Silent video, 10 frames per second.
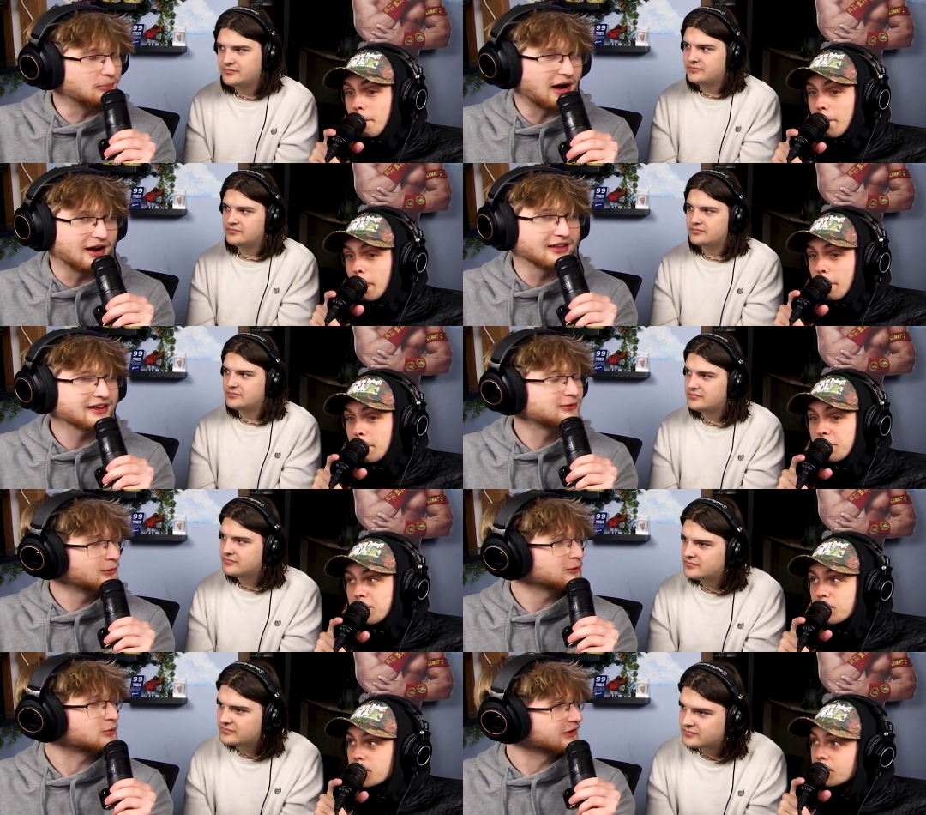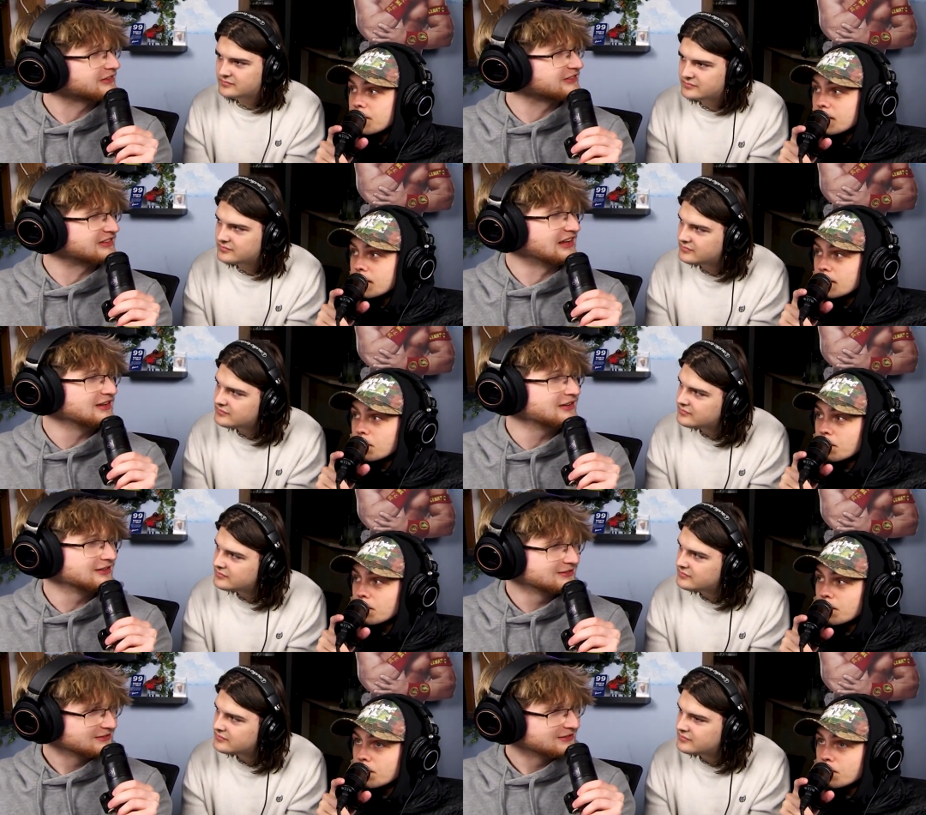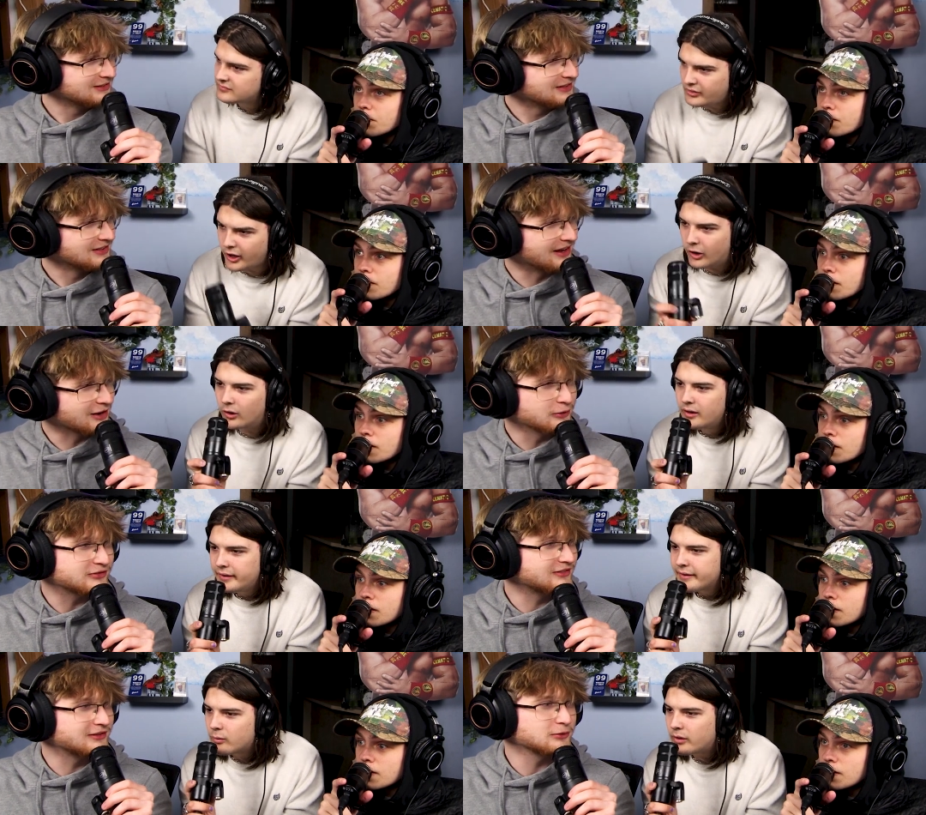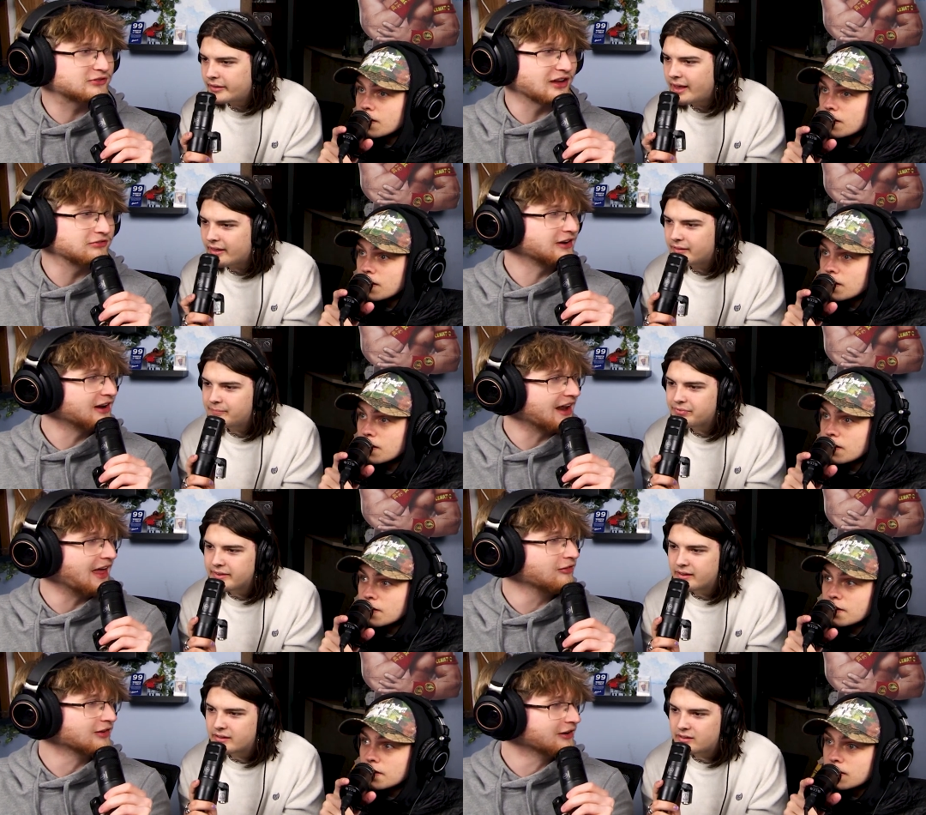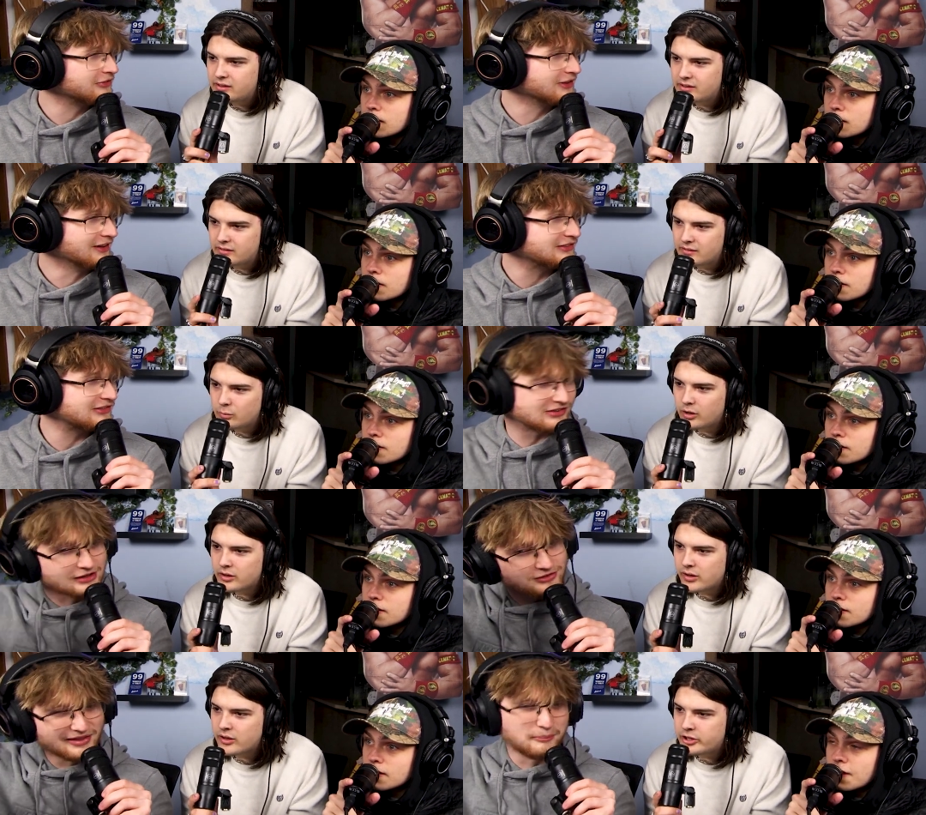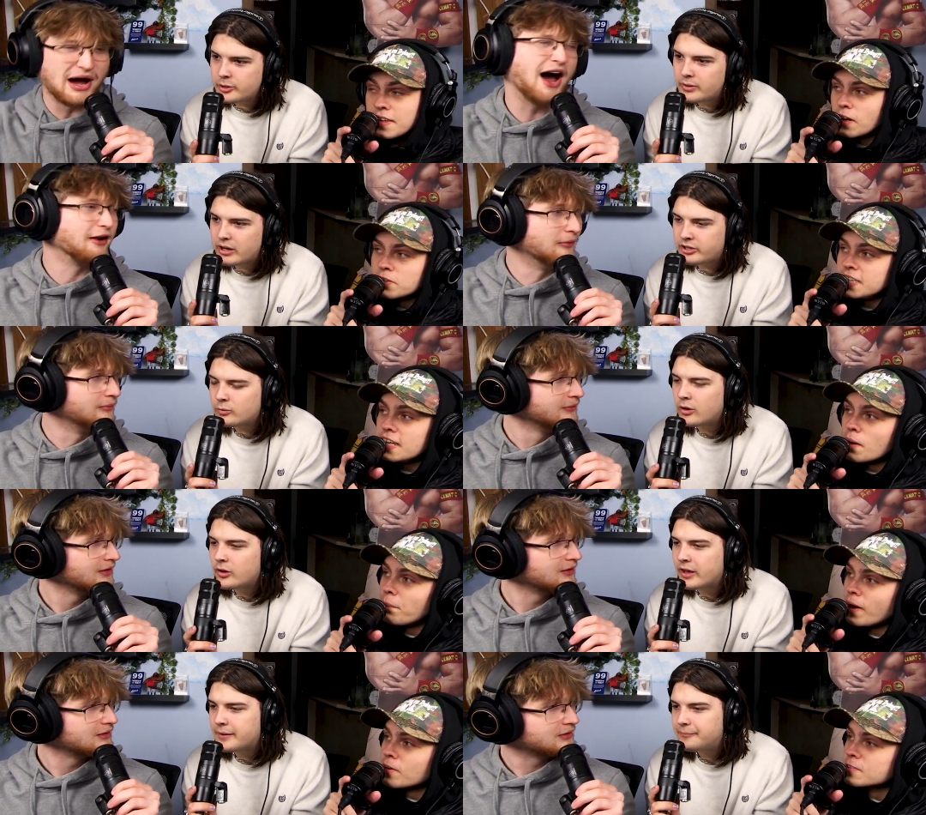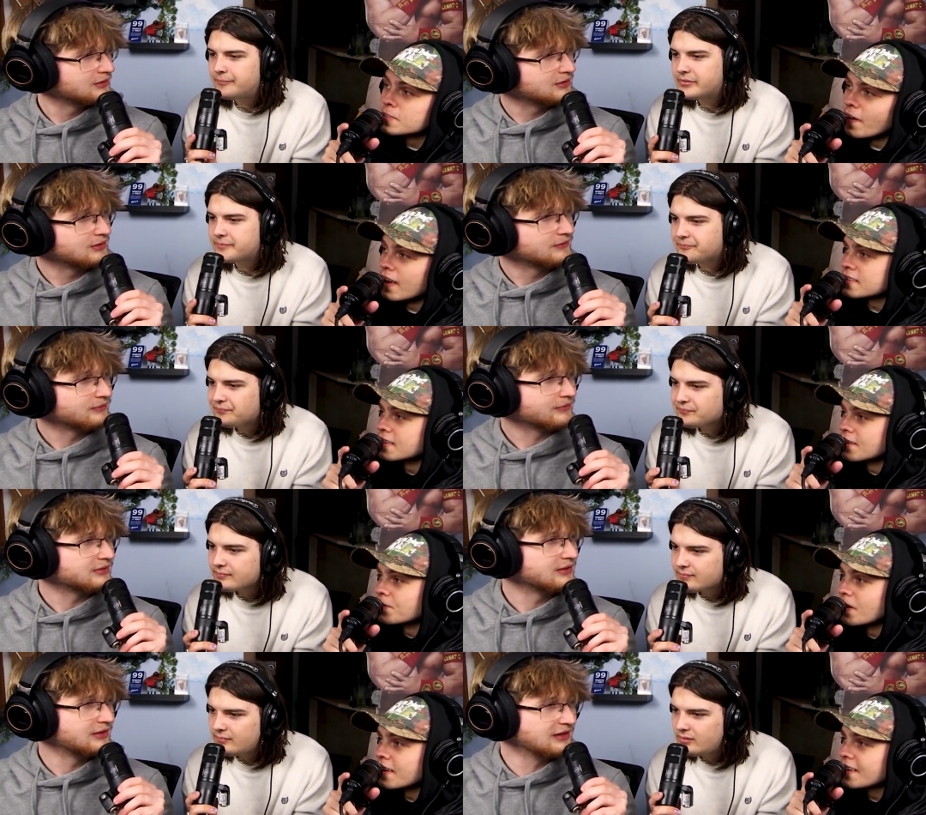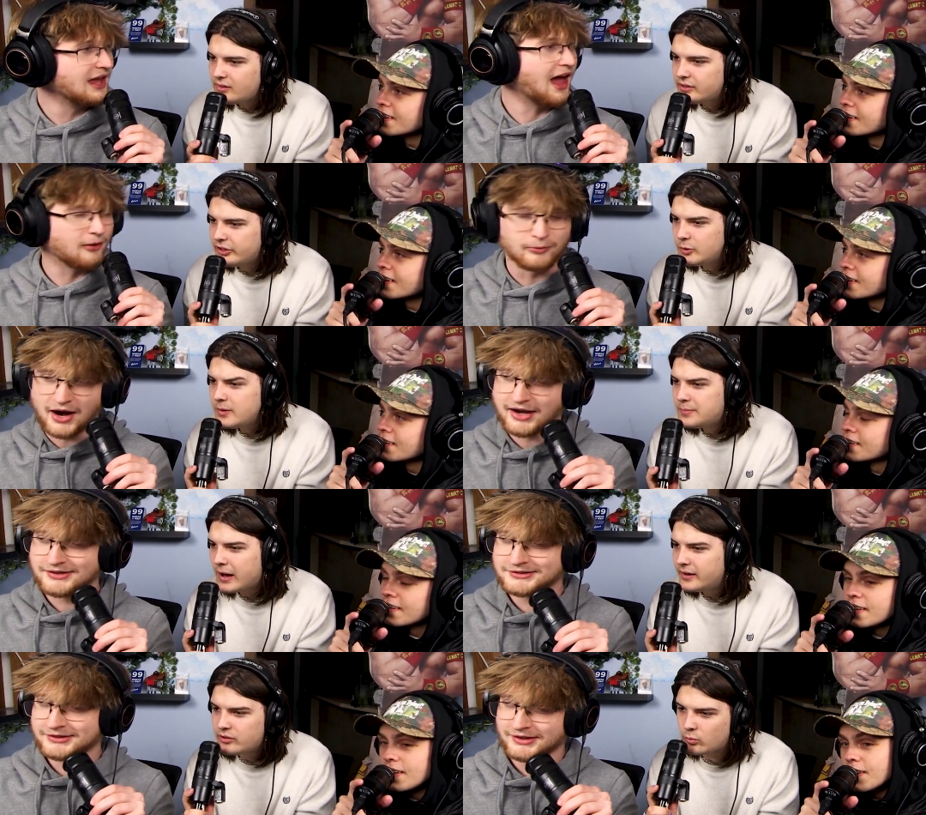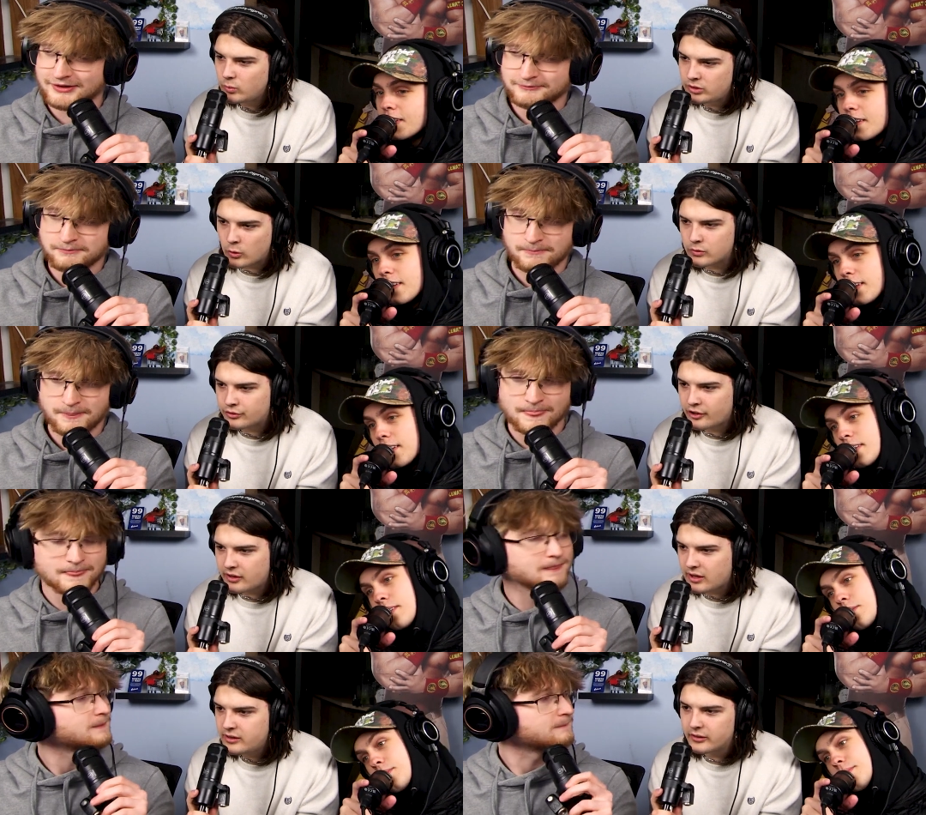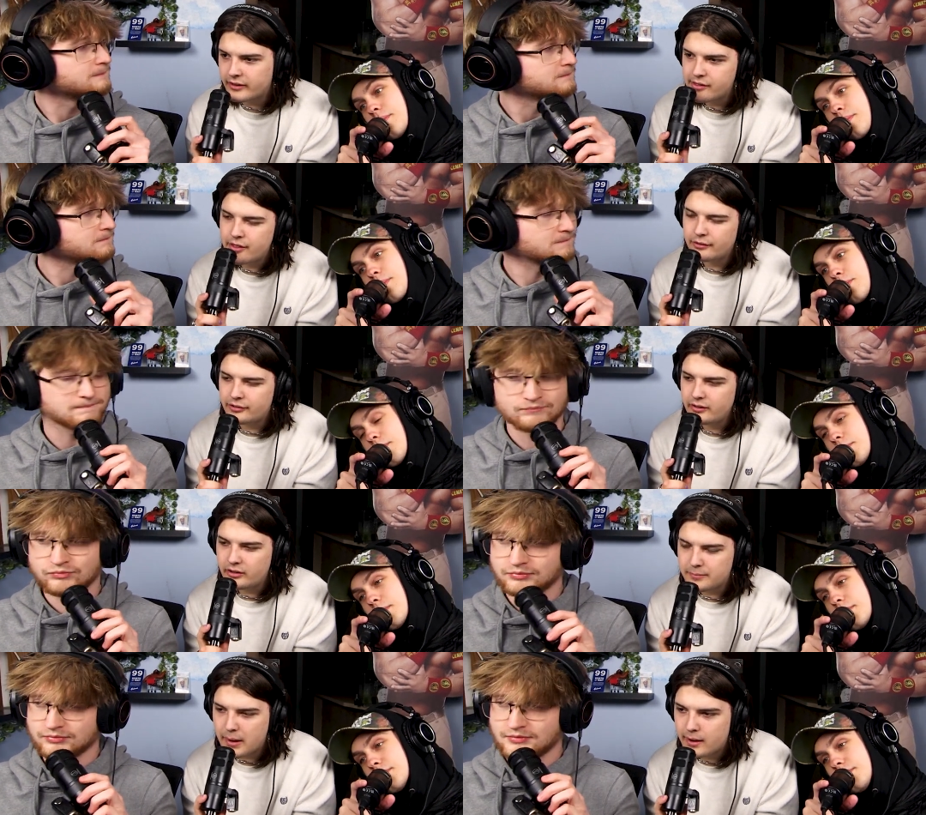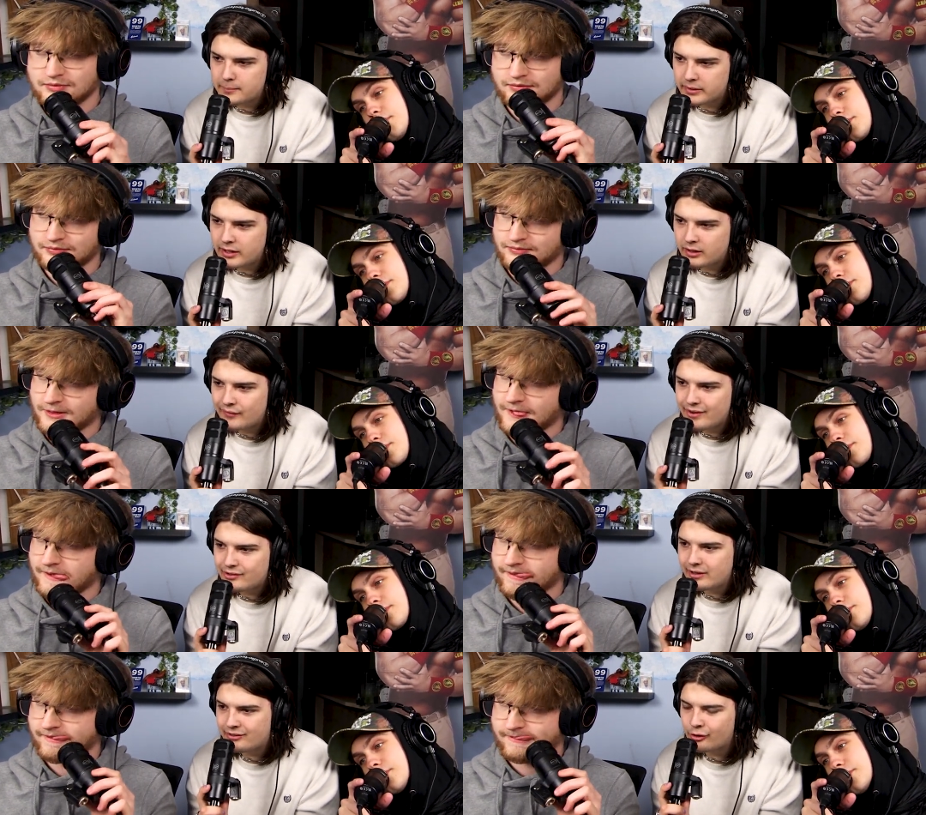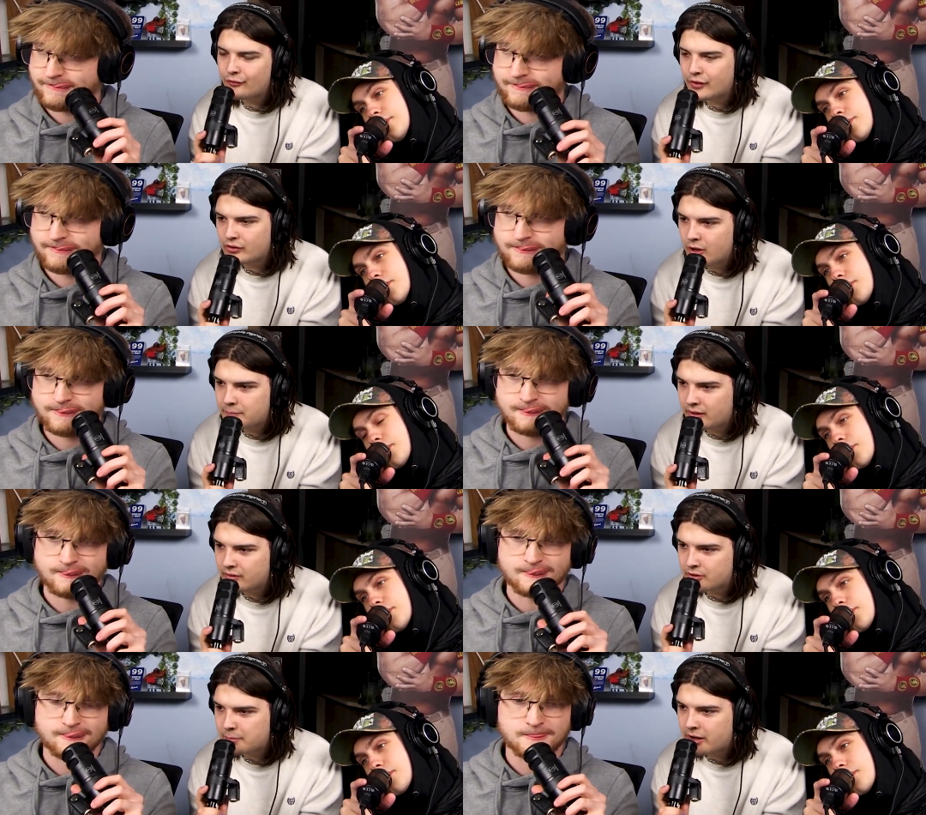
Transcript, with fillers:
Speaker 1: body, like, do those really sink? No. Like, are those those well, yeah. definitely are not heavy enough to like well, sink to the bottom? They don't decompose well,
Speaker 2: okay. fast enough, right? Yeah. Human right. bodies don't sink either. They'll sink to the bottom, but they'll eventually surface up because the